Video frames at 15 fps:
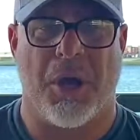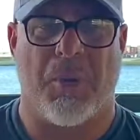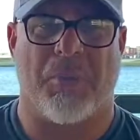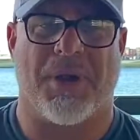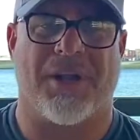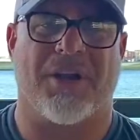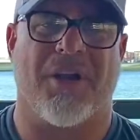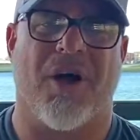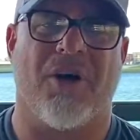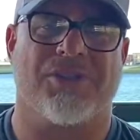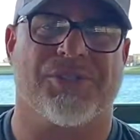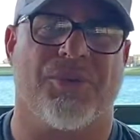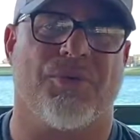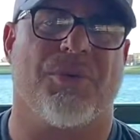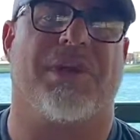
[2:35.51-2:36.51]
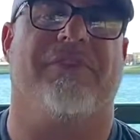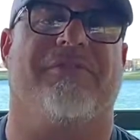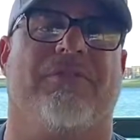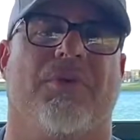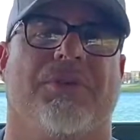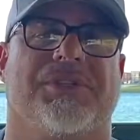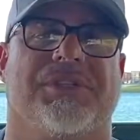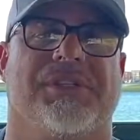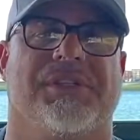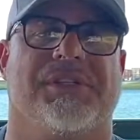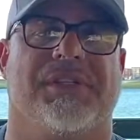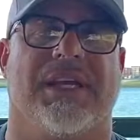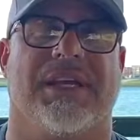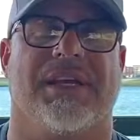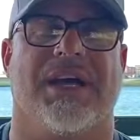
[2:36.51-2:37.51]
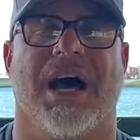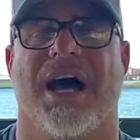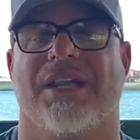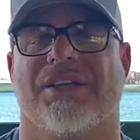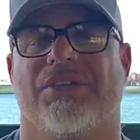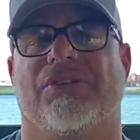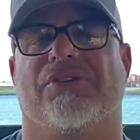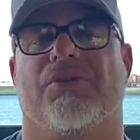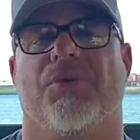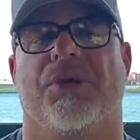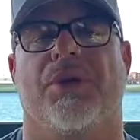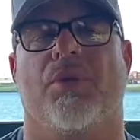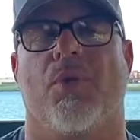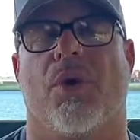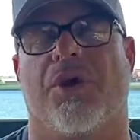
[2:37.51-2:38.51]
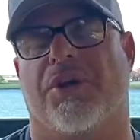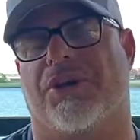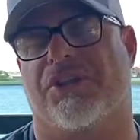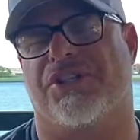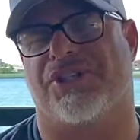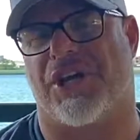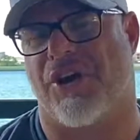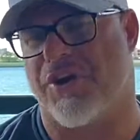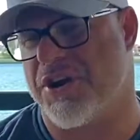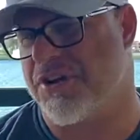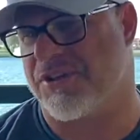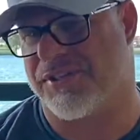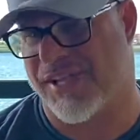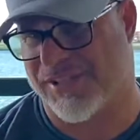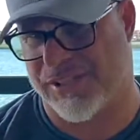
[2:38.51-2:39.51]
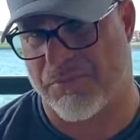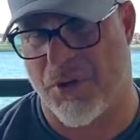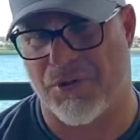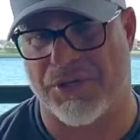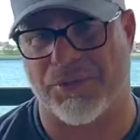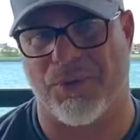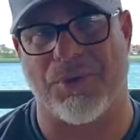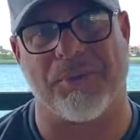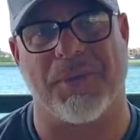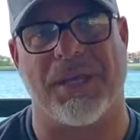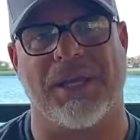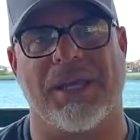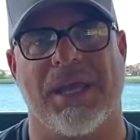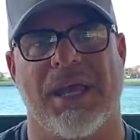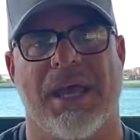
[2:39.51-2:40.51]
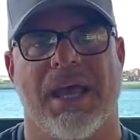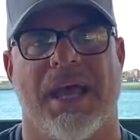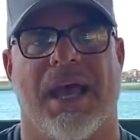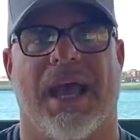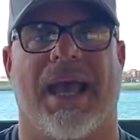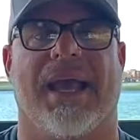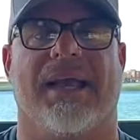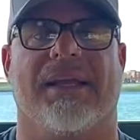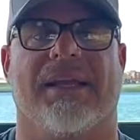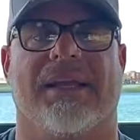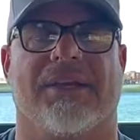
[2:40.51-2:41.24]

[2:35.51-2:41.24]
But it also reinforces that God is doing a work, and sharing your testimonies with me and